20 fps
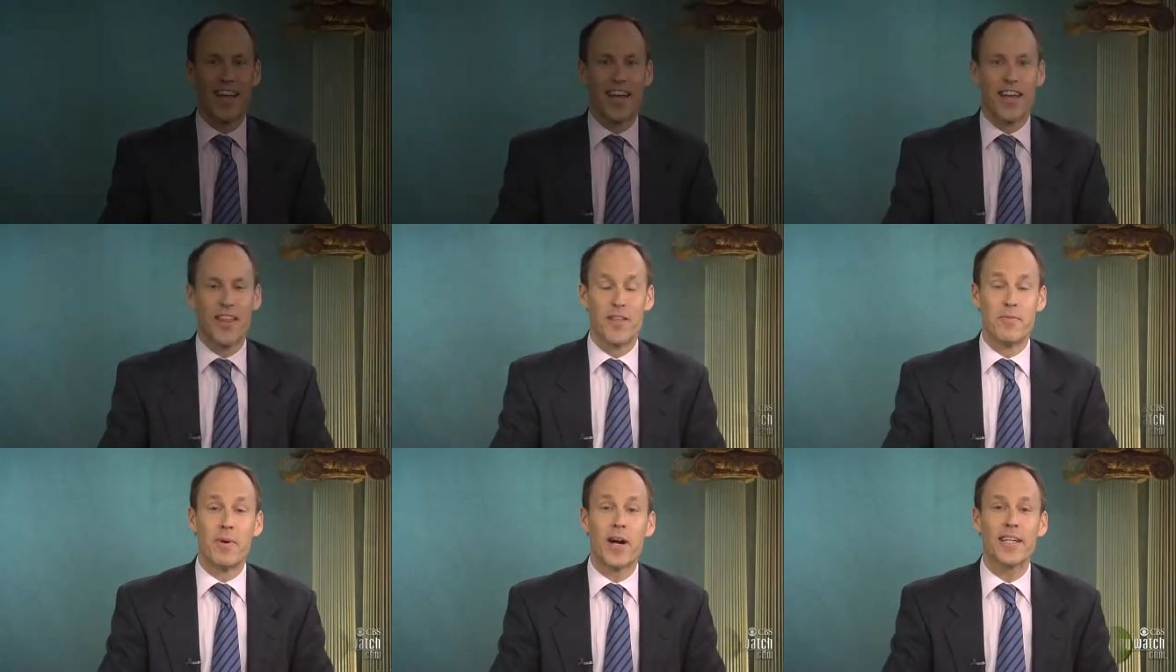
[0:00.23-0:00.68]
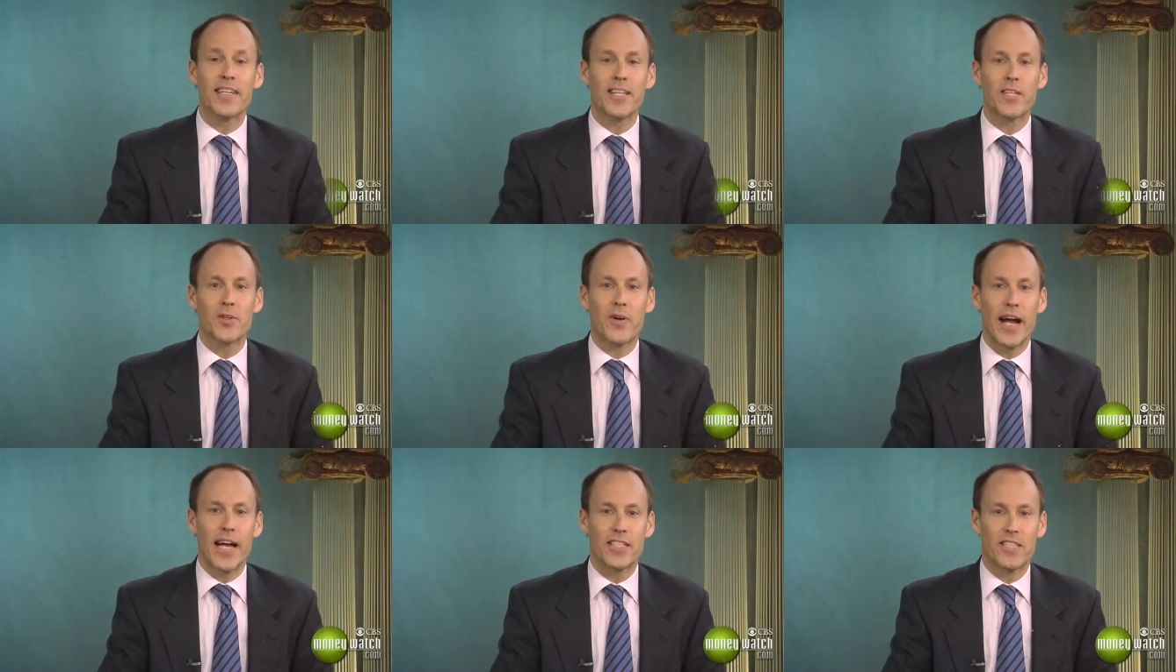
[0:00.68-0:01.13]
The market
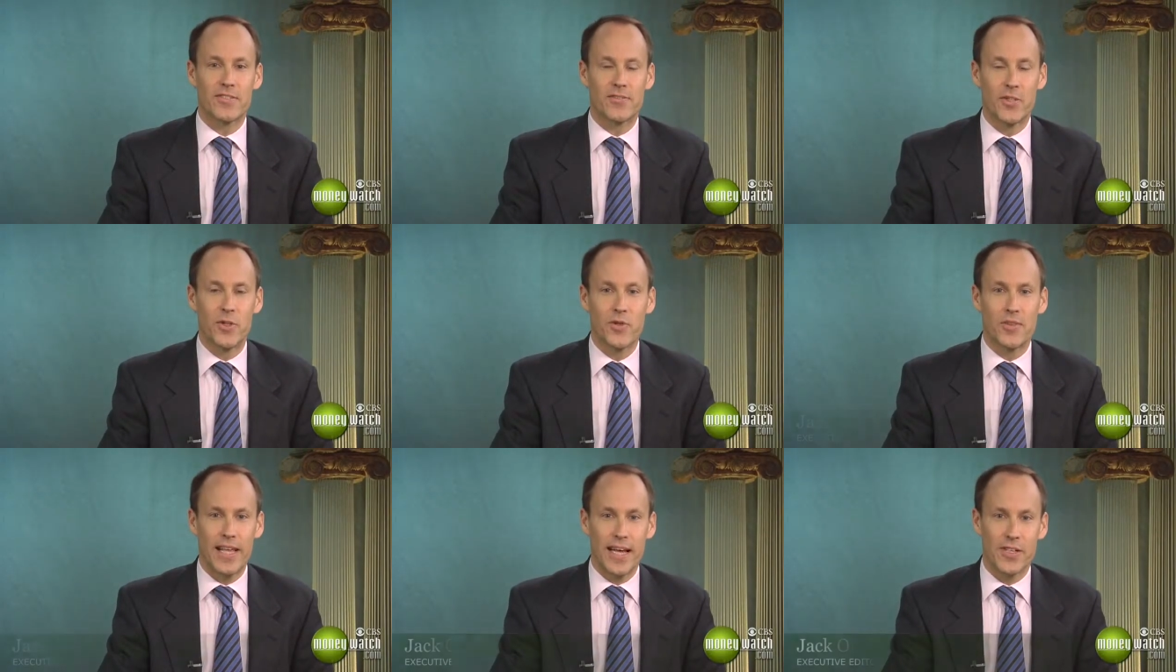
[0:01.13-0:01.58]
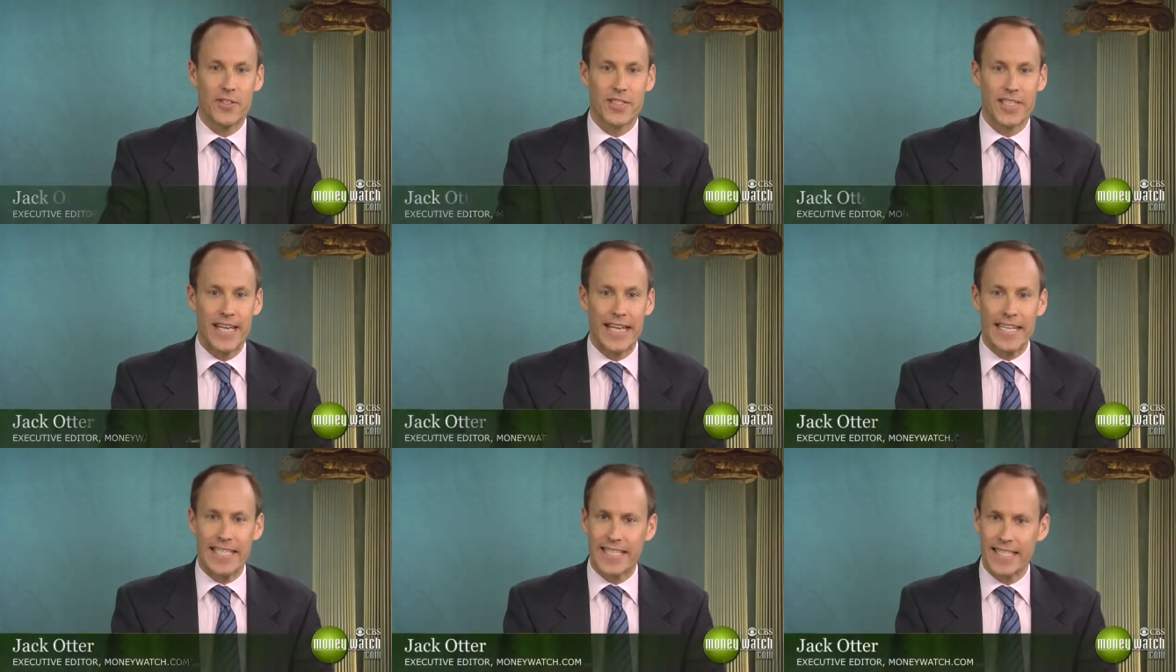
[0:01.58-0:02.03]
crash of
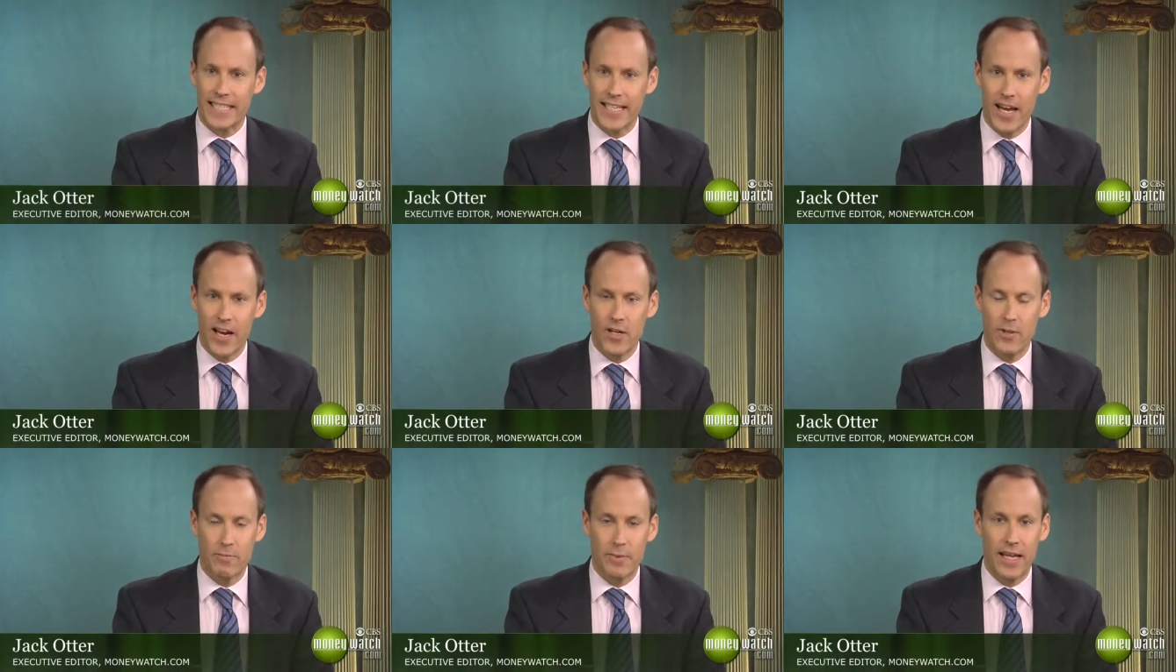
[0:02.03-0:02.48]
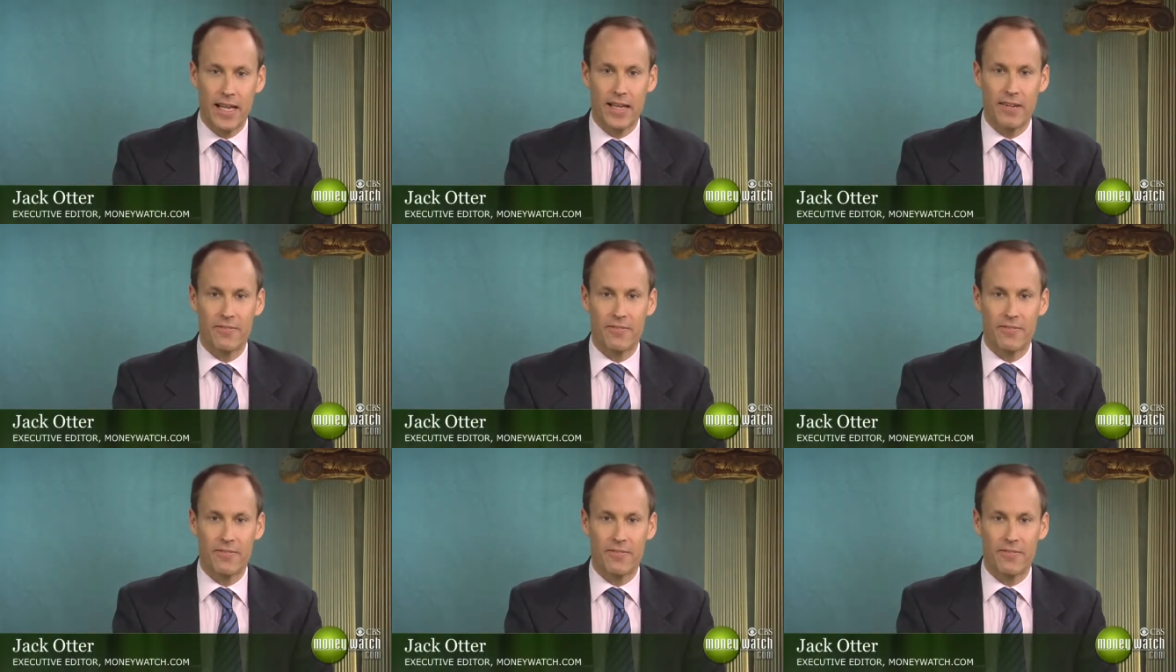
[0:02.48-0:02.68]
2008 scared many